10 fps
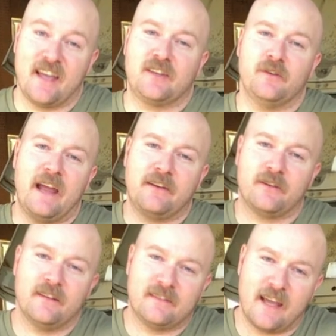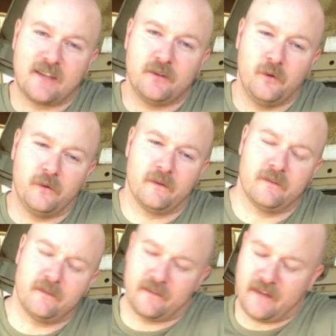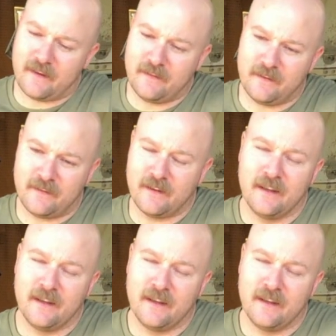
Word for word: Thank you, Adrian. Thank you, Cool Cruisers of Texas.